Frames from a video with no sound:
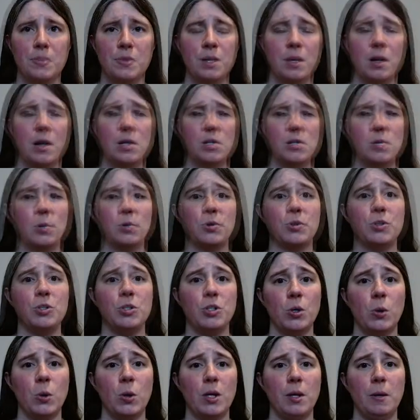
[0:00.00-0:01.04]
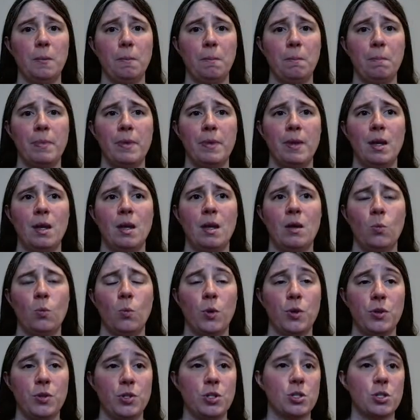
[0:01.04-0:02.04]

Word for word: It's able to do it with